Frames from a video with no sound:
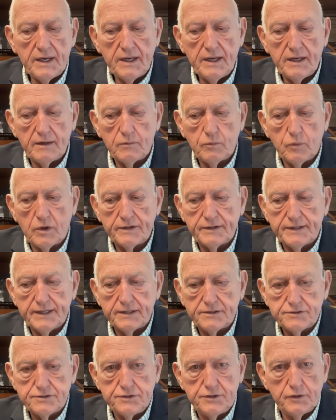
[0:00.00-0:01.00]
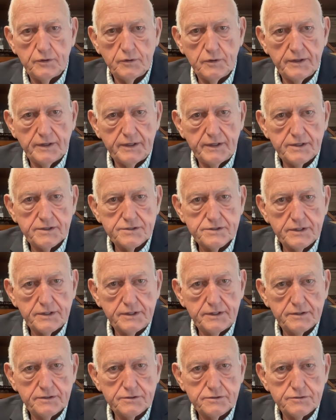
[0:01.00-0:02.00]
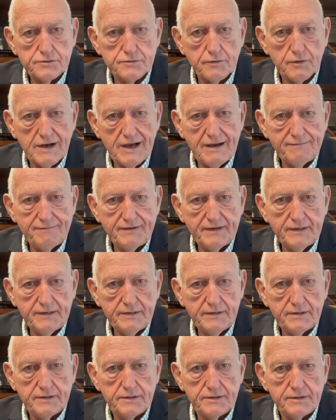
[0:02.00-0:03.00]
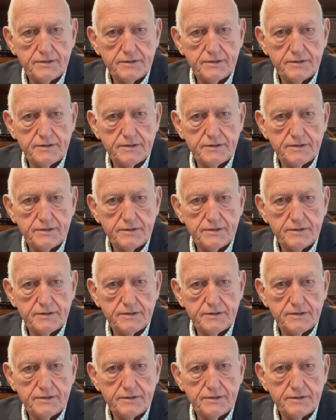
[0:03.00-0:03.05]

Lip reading: And what that's doing is it is driving